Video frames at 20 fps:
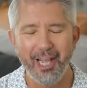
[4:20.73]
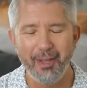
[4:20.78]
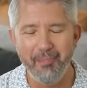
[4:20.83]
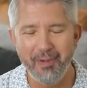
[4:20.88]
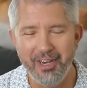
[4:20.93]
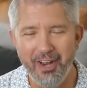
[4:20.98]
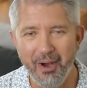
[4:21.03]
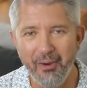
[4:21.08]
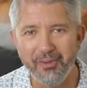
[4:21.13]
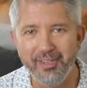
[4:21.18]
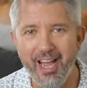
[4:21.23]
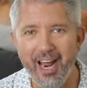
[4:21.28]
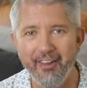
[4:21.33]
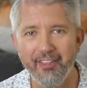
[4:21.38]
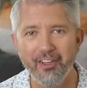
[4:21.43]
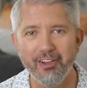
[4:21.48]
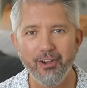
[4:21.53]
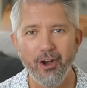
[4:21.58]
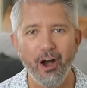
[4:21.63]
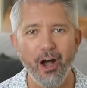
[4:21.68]
let me know down in
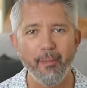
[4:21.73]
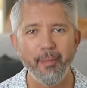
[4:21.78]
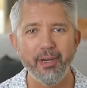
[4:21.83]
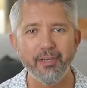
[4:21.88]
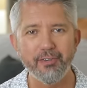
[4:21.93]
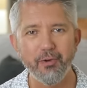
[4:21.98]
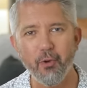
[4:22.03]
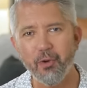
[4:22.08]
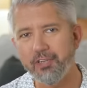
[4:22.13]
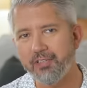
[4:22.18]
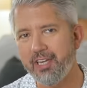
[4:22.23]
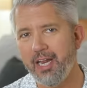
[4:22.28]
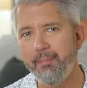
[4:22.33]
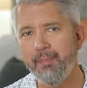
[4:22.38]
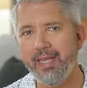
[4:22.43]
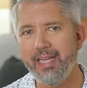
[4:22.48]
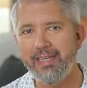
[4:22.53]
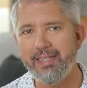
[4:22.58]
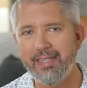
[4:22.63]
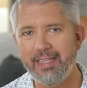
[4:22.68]
the comments or send
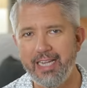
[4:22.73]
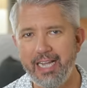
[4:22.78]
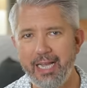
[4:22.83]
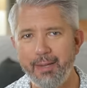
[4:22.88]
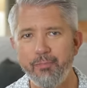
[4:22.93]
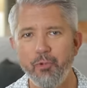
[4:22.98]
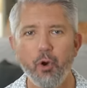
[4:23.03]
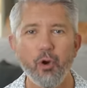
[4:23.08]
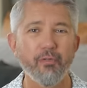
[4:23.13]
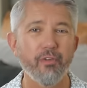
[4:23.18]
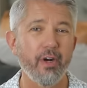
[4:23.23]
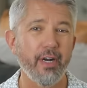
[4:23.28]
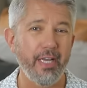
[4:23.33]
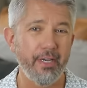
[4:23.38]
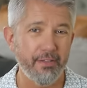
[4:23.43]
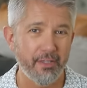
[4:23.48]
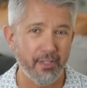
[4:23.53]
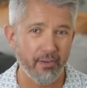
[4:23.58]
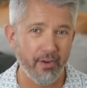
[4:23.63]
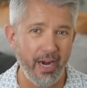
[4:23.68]
me a DM over on
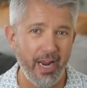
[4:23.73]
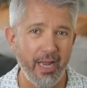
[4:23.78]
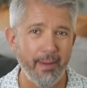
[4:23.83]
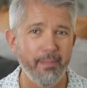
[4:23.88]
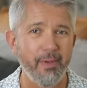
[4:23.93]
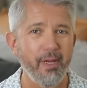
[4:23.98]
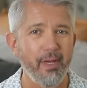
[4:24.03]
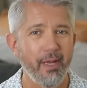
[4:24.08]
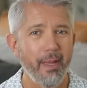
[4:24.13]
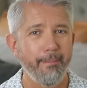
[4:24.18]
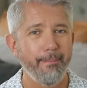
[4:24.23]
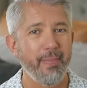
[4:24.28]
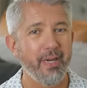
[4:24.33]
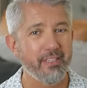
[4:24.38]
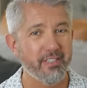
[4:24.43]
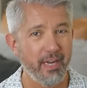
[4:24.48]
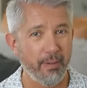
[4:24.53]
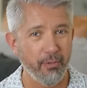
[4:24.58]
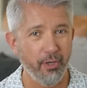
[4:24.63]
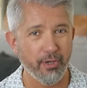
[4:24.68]
Instagram
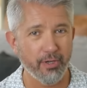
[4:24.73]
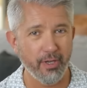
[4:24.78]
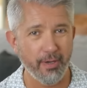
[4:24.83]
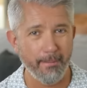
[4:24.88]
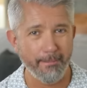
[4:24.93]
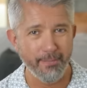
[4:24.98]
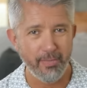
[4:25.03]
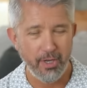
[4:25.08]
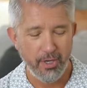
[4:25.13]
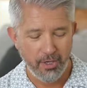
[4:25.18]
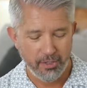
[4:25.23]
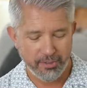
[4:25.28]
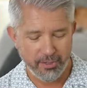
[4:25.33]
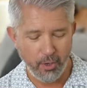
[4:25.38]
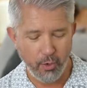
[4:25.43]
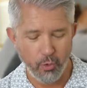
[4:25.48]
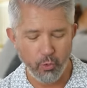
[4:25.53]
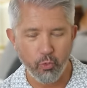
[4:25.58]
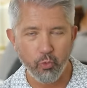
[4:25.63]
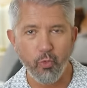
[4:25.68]
because I'm looking.
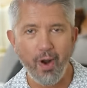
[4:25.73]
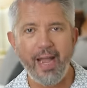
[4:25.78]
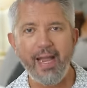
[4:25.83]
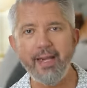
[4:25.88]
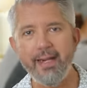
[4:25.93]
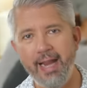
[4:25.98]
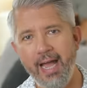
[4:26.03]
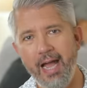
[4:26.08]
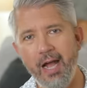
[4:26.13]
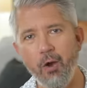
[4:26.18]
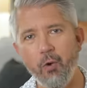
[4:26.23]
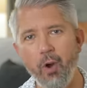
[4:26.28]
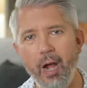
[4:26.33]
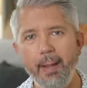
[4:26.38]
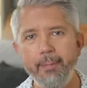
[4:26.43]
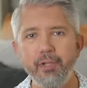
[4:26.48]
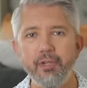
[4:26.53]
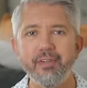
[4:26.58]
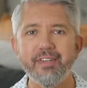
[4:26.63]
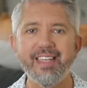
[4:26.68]
So right now
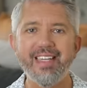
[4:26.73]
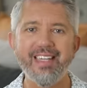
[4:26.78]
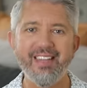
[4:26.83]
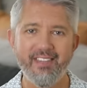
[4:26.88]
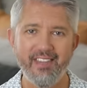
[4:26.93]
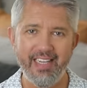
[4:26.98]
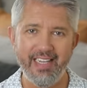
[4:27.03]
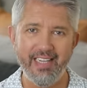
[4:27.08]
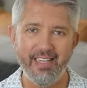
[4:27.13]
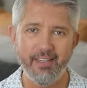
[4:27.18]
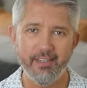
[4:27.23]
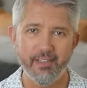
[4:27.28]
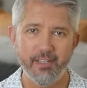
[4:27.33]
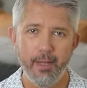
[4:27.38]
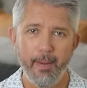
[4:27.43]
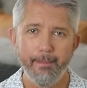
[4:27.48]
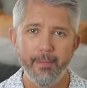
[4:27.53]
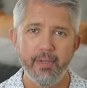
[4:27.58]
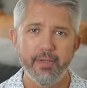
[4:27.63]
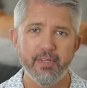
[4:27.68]
I'm using these
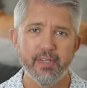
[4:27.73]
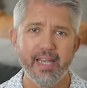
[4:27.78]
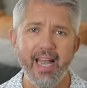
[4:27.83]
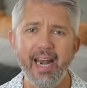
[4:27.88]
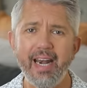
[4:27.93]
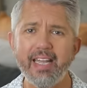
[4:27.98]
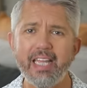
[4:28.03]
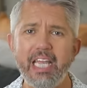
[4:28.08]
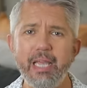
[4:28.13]
to kind of